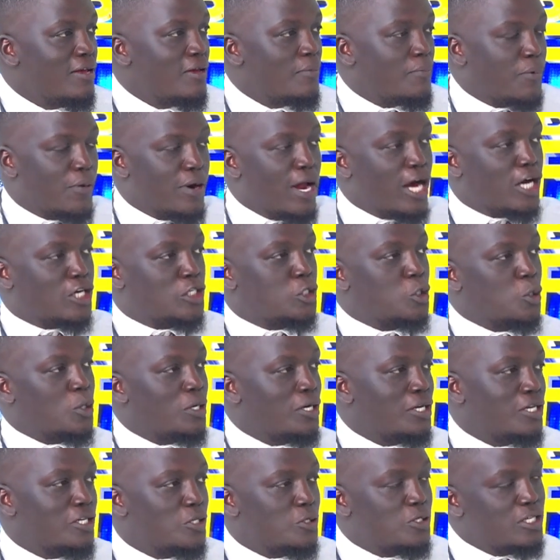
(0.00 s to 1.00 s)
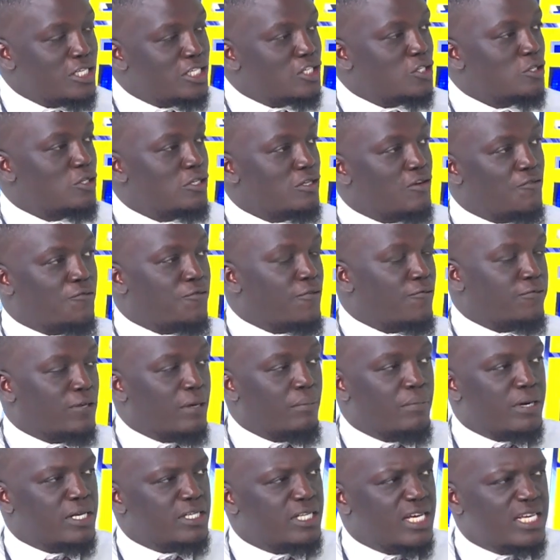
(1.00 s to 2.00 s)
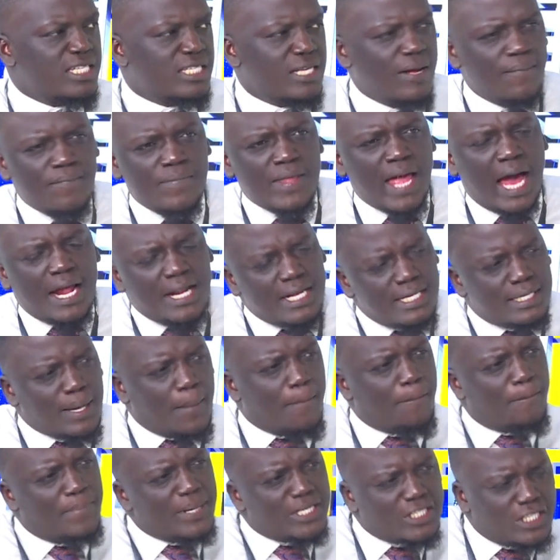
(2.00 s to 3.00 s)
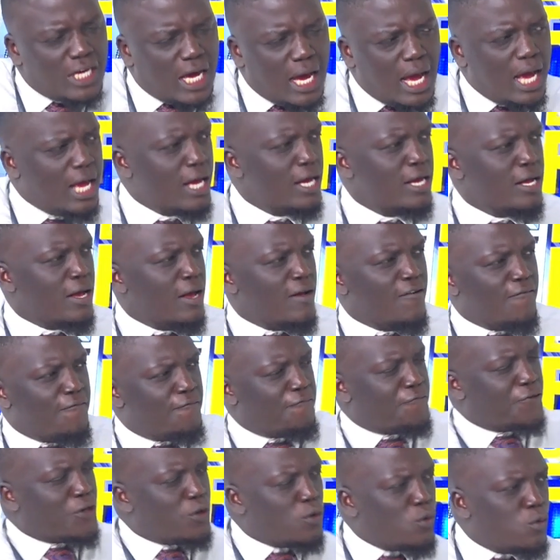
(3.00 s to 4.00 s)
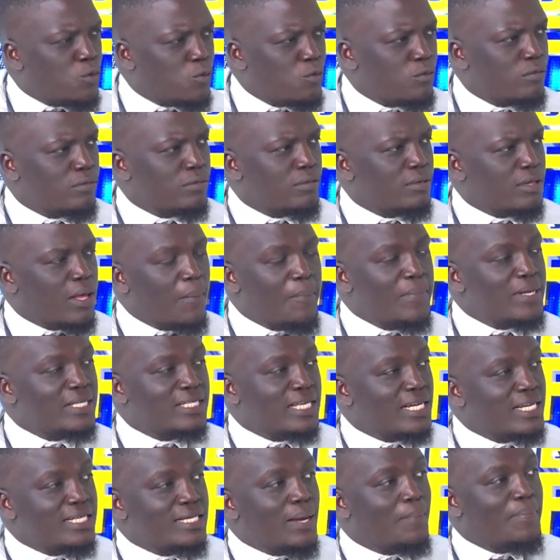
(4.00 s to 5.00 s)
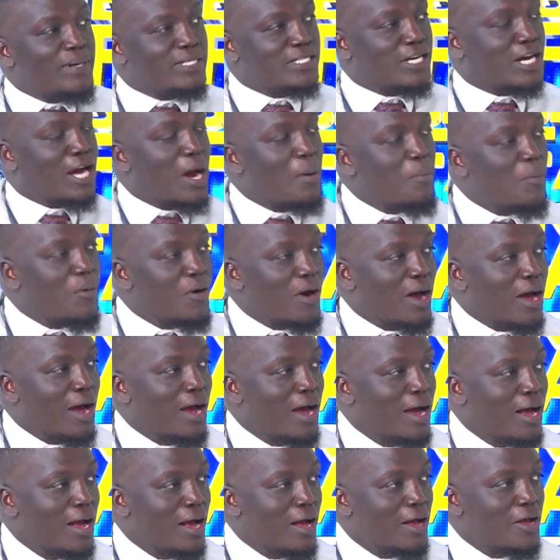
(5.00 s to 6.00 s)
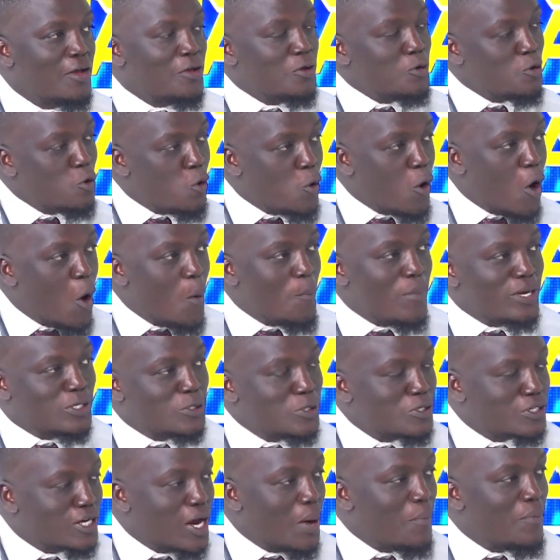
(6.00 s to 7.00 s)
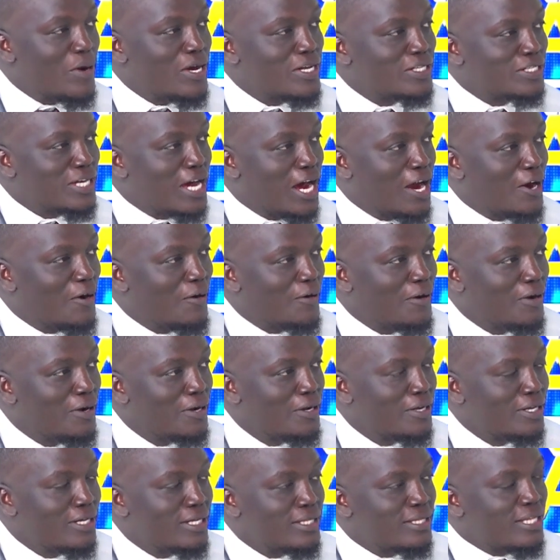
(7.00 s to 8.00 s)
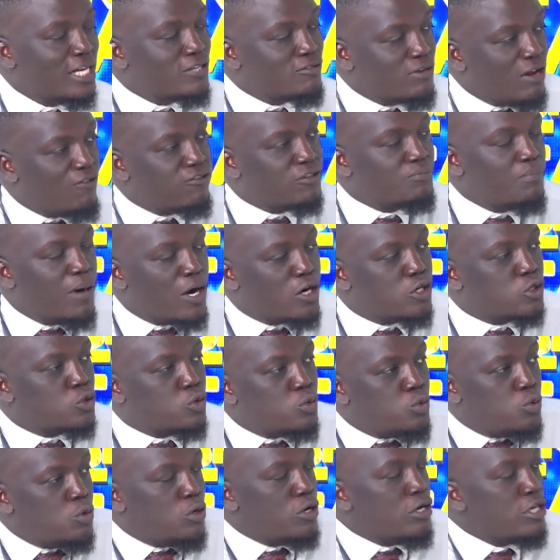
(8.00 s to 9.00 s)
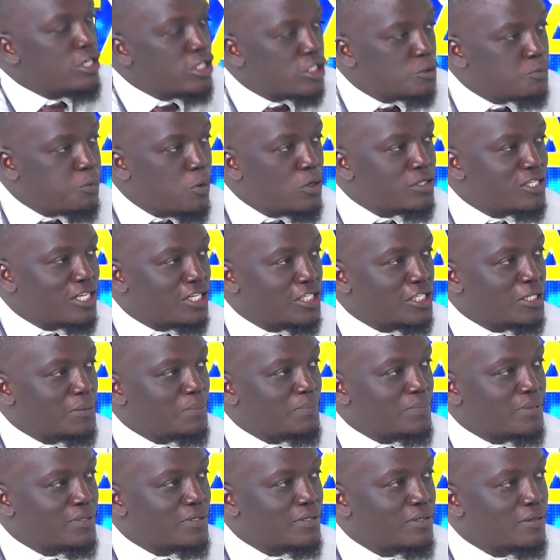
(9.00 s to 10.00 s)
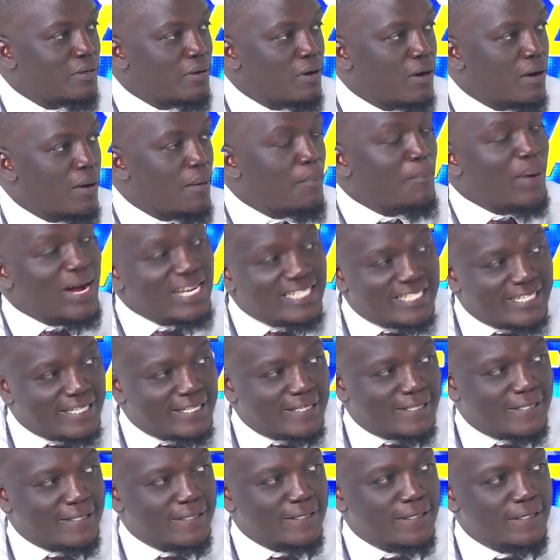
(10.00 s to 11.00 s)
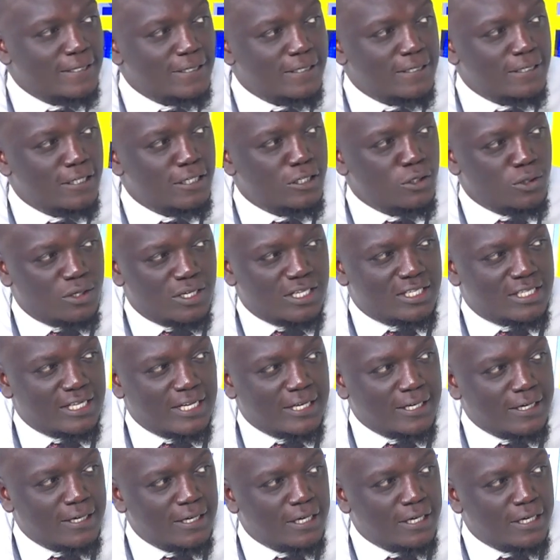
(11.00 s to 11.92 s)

production, you need, if somebody says, I need a better view, that means I need a better camera. You know how much those cameras are. Yeah. That drives back to sponsorships, budgets. You understand?